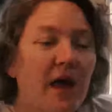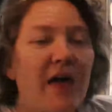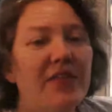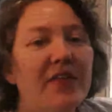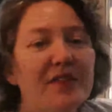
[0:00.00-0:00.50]

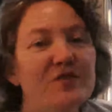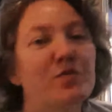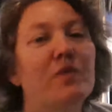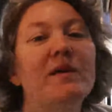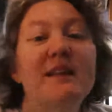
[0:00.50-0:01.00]
I think this is
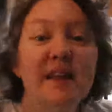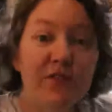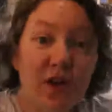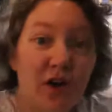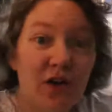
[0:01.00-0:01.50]
where we
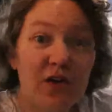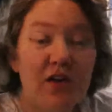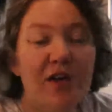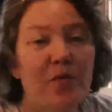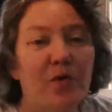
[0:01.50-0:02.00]
leave y'all.
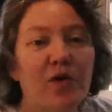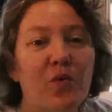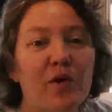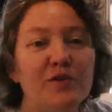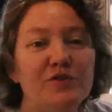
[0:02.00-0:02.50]
We're
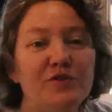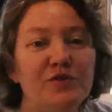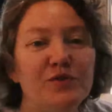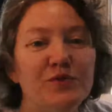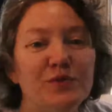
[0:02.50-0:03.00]
going
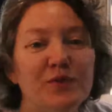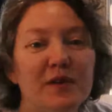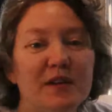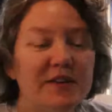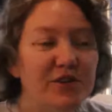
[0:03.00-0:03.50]
to
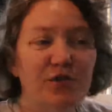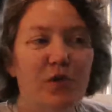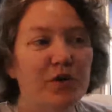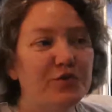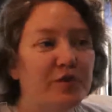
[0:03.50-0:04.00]
continue
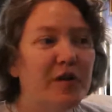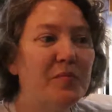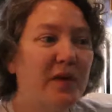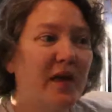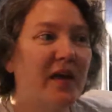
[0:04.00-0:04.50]
on our
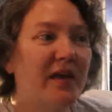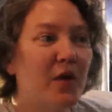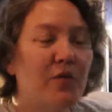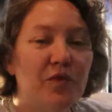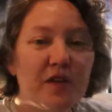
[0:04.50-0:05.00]
trip, and
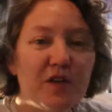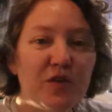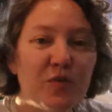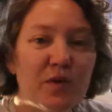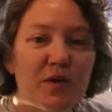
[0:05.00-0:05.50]
hopefully
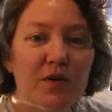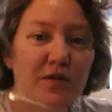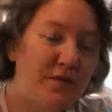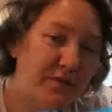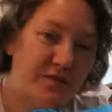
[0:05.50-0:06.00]
you
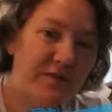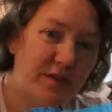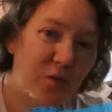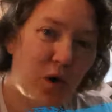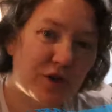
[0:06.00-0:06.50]
will
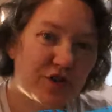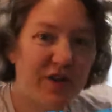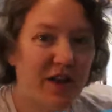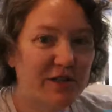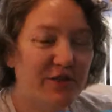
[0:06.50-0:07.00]
watch our
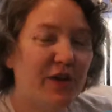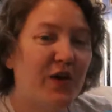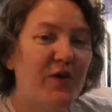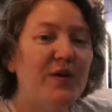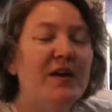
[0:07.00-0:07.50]
next
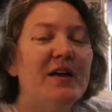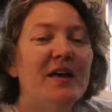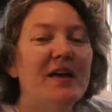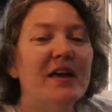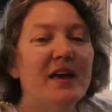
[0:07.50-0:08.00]
video
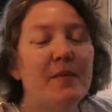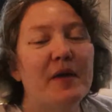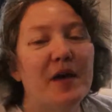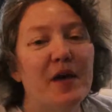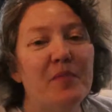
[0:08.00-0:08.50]

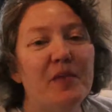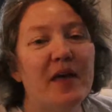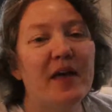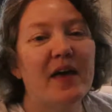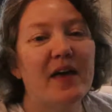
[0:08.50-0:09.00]
coming up
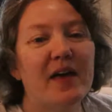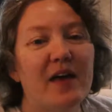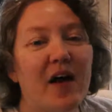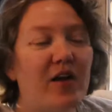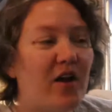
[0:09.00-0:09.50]
on
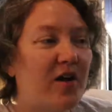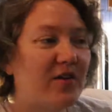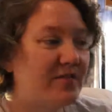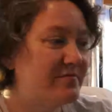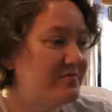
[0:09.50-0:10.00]

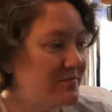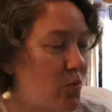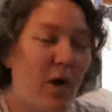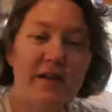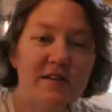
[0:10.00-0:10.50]
our
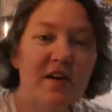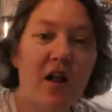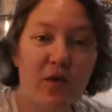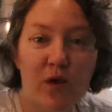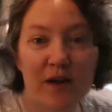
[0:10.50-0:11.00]
way to
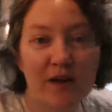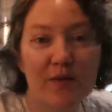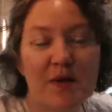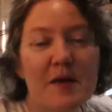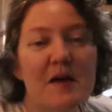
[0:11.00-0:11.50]

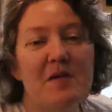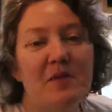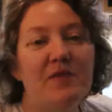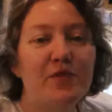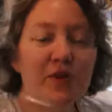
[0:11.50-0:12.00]
Colorado.
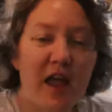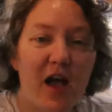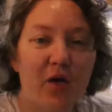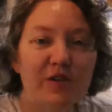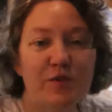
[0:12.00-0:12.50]
But for
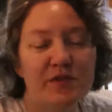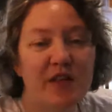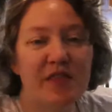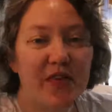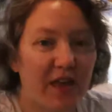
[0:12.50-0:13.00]
now, I just want to
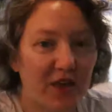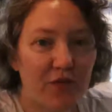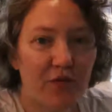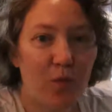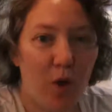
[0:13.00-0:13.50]
say thank you
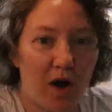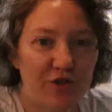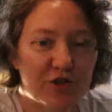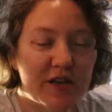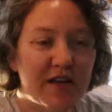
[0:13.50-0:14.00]
for
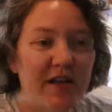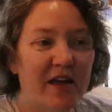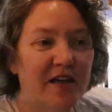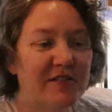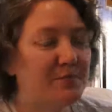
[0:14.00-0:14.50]
watching.
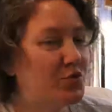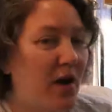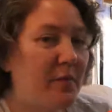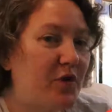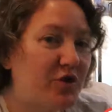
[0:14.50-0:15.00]

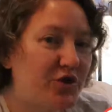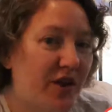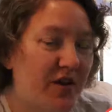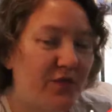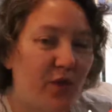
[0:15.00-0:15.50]
Subscribe to our
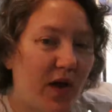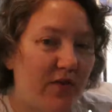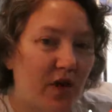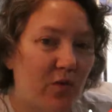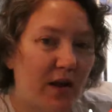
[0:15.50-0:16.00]
channel if you
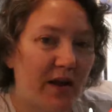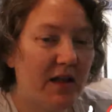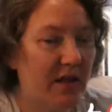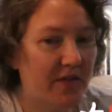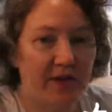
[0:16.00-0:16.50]
haven't already.
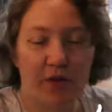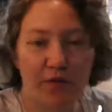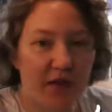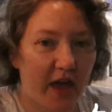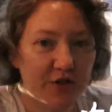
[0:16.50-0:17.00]
Click that
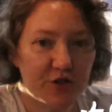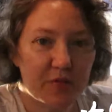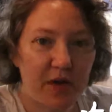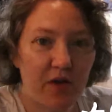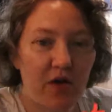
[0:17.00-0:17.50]
notification
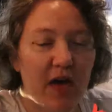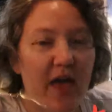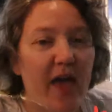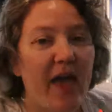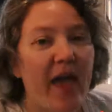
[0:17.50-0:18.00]
bell.
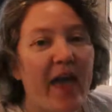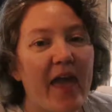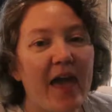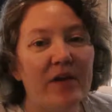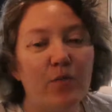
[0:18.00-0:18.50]

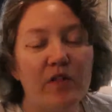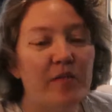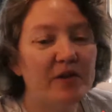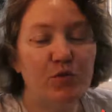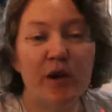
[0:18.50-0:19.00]
And one of the
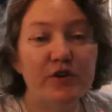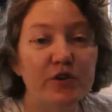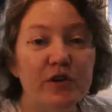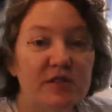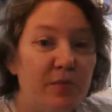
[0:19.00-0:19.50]
best ways you
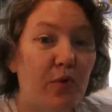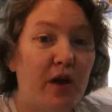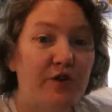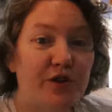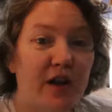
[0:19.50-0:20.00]
can support
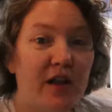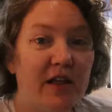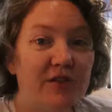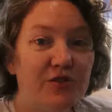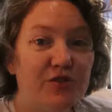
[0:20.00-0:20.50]
our channel
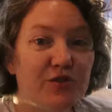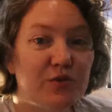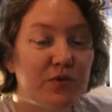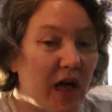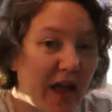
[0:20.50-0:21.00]
is
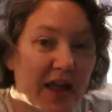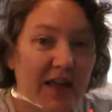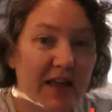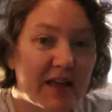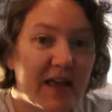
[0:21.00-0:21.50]
to like